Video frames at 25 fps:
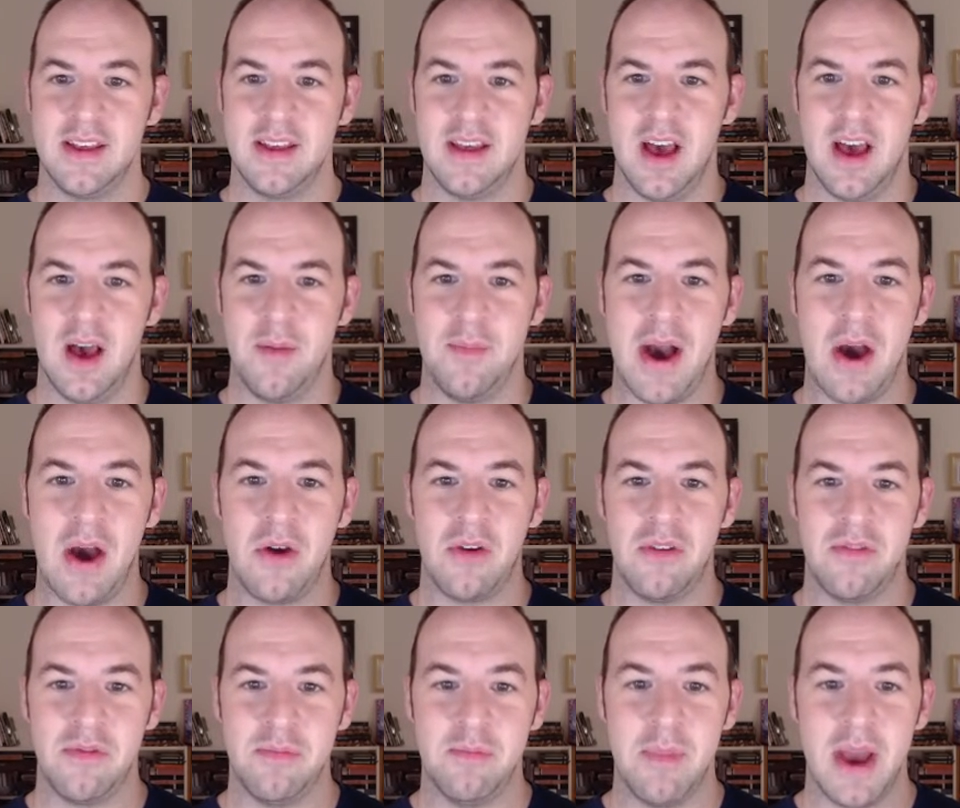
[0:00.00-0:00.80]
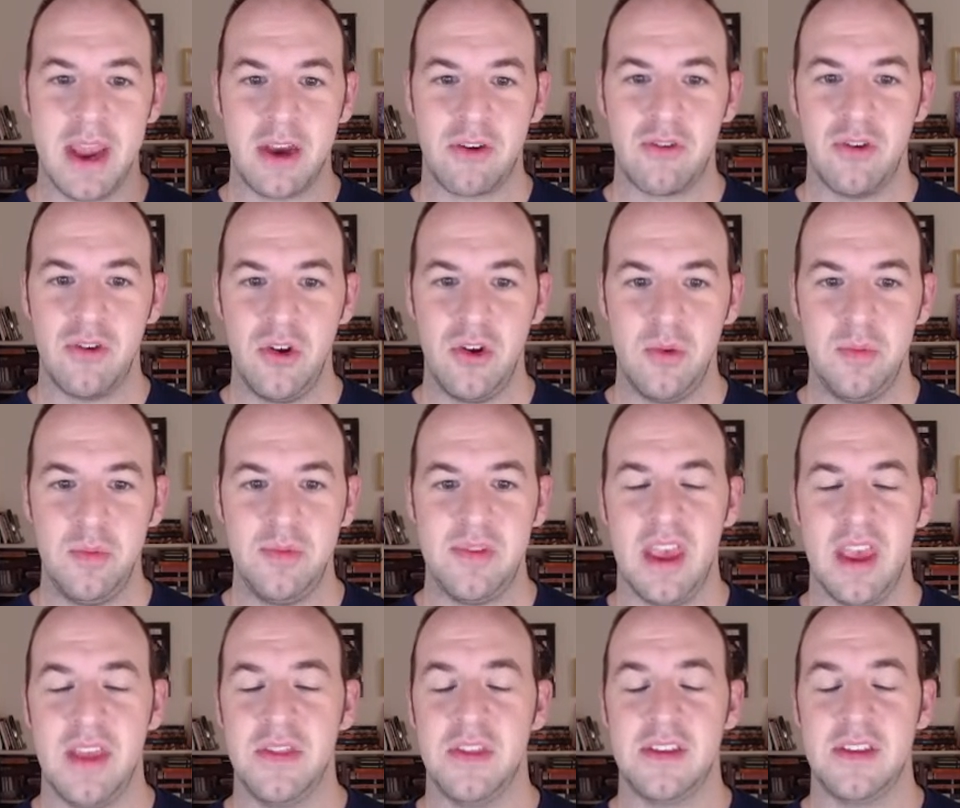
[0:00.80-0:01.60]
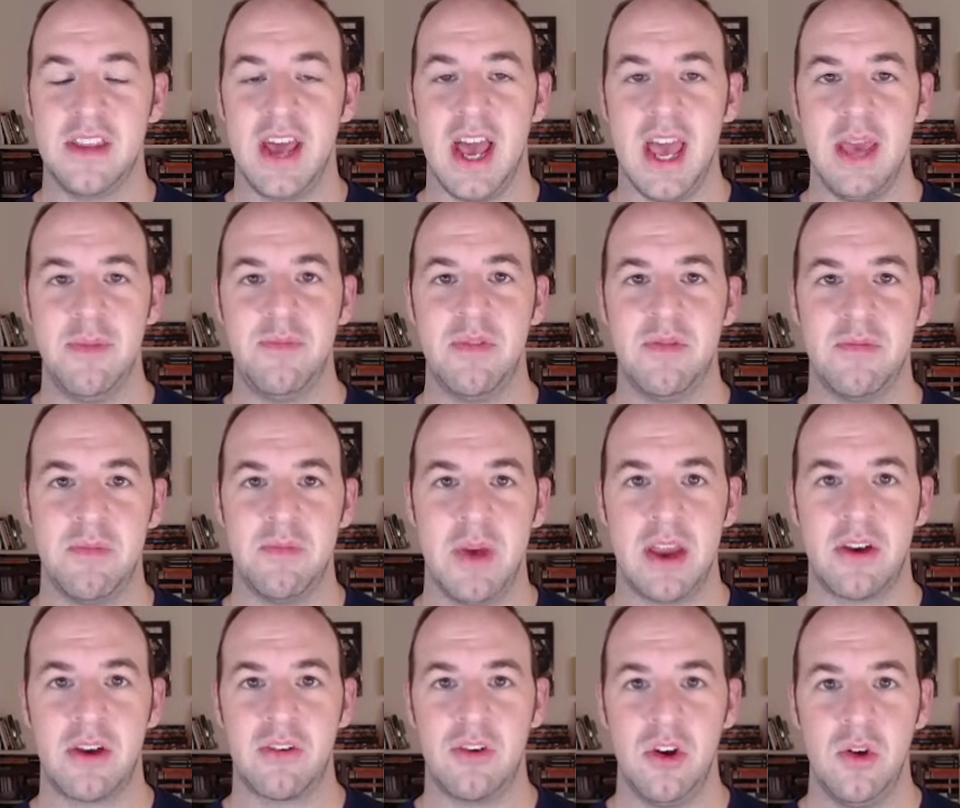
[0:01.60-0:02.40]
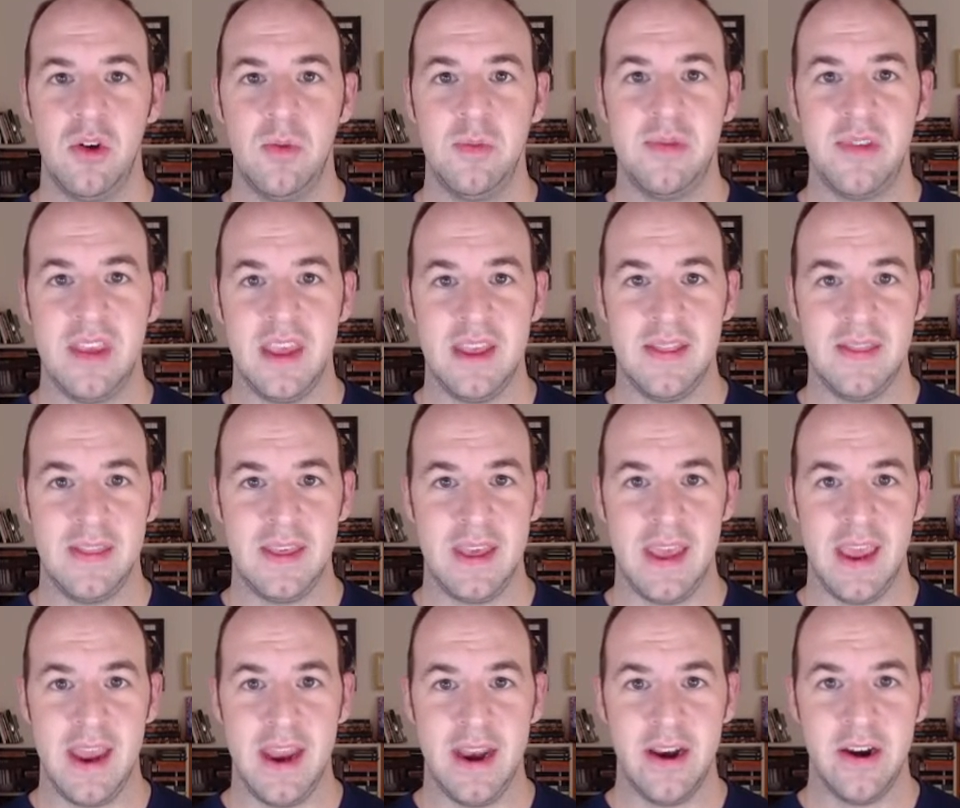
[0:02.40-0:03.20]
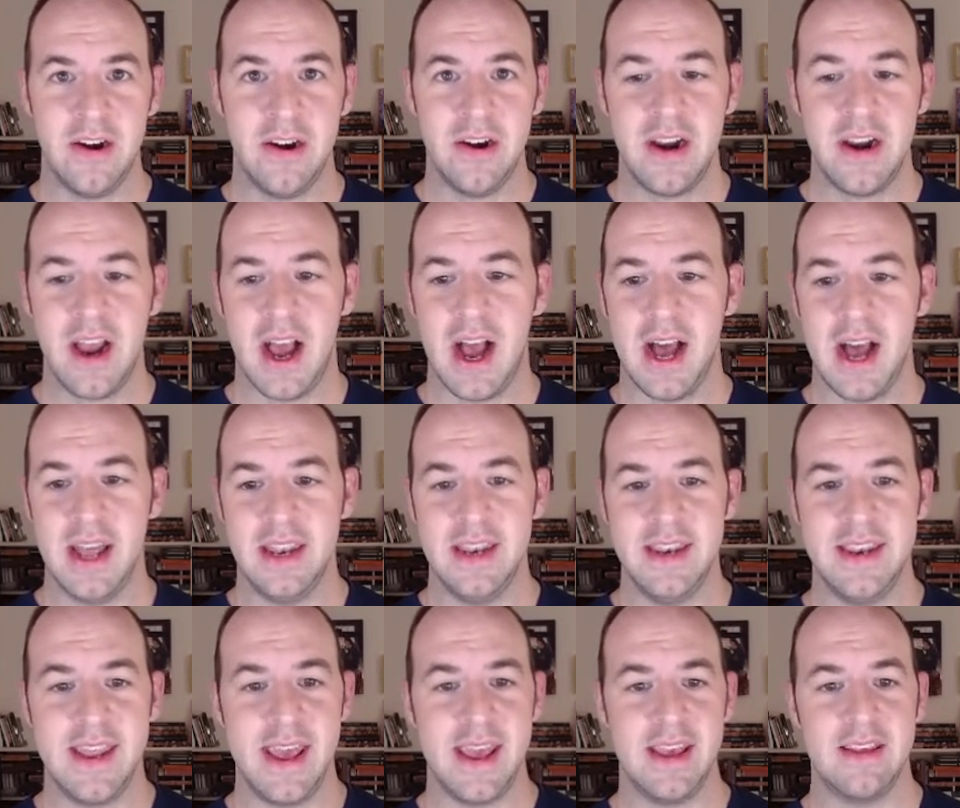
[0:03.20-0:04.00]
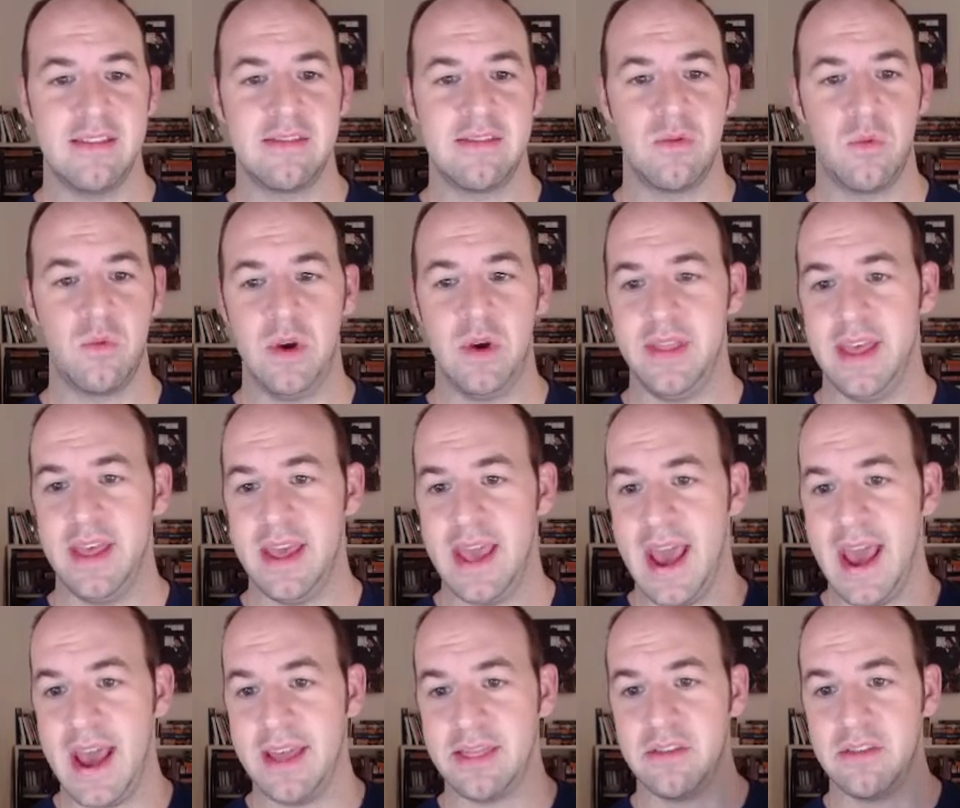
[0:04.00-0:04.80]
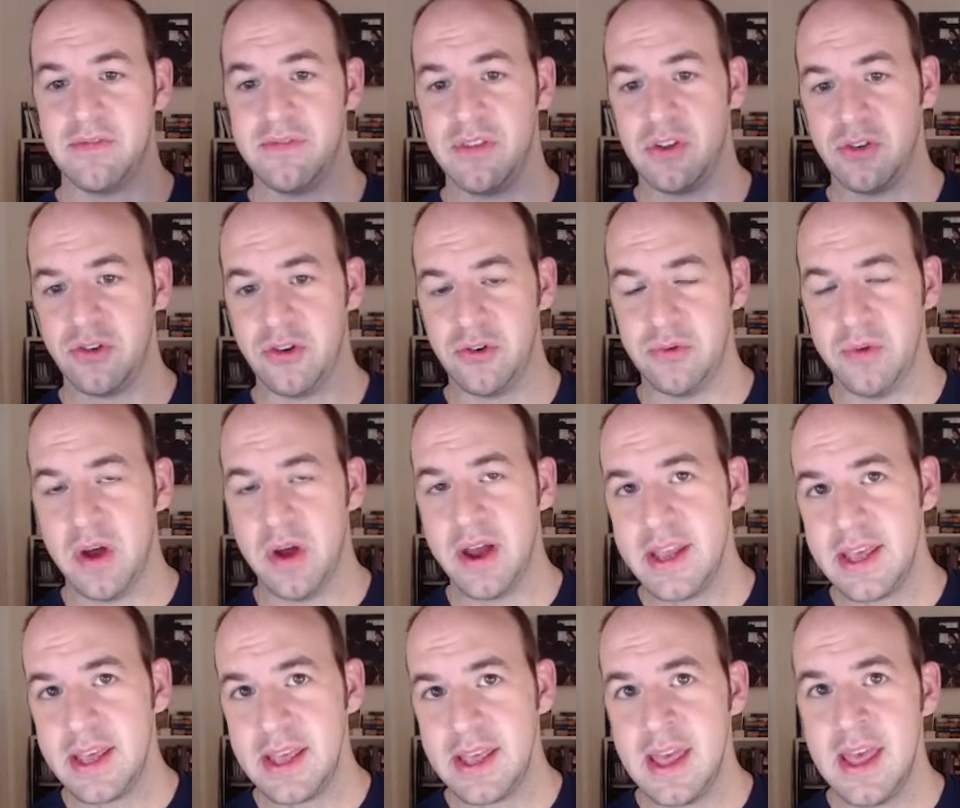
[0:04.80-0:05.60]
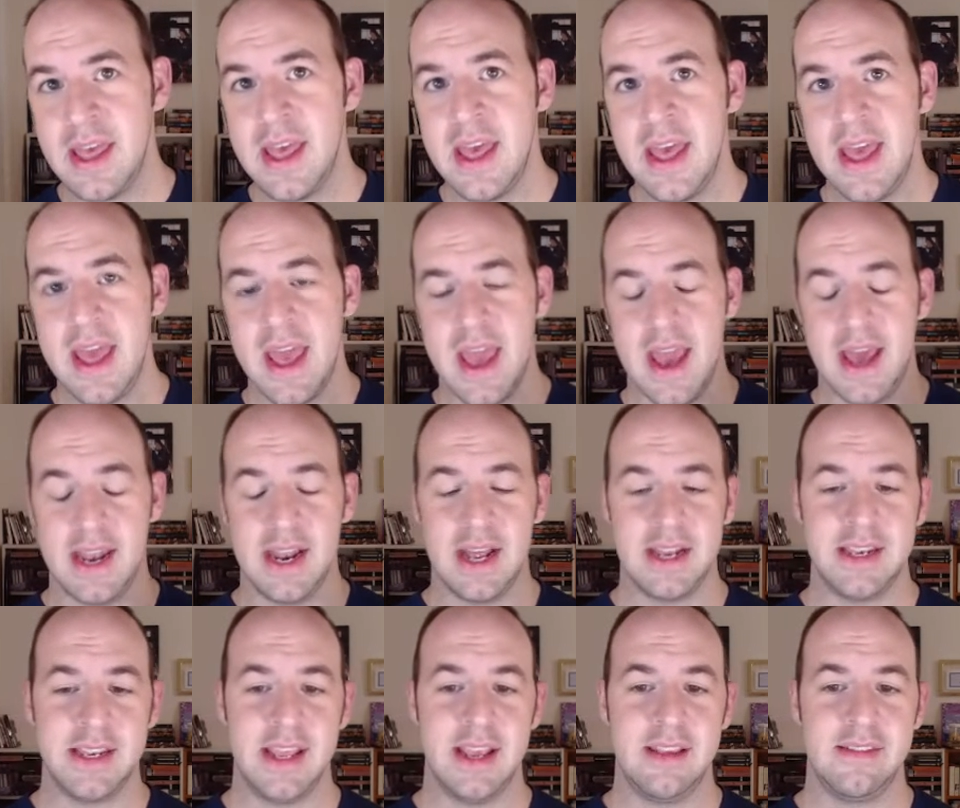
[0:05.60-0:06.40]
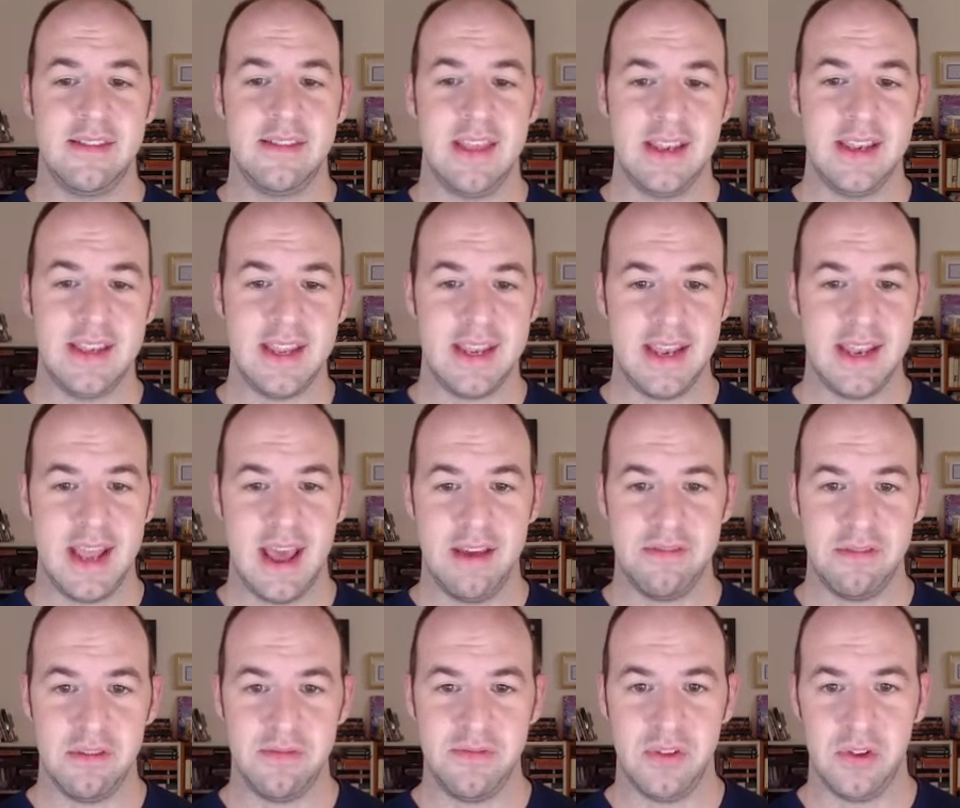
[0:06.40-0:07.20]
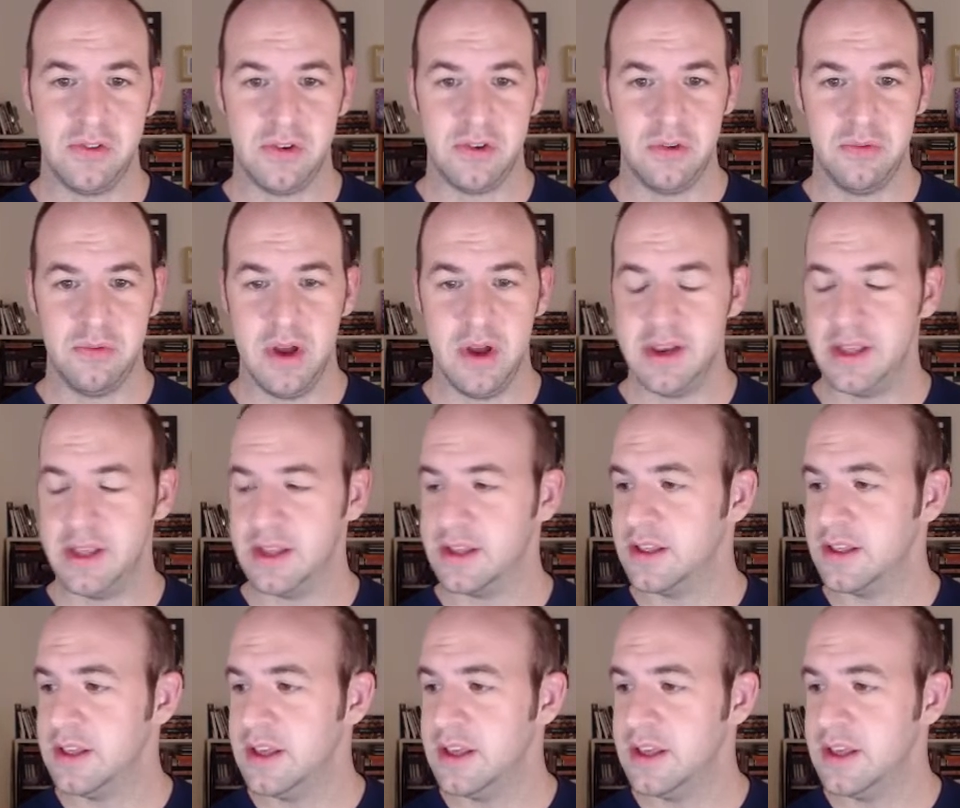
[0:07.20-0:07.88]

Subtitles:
amount of microbes and the type of microbes in the air on days where they had the filter running and on days they didn't have the filter running.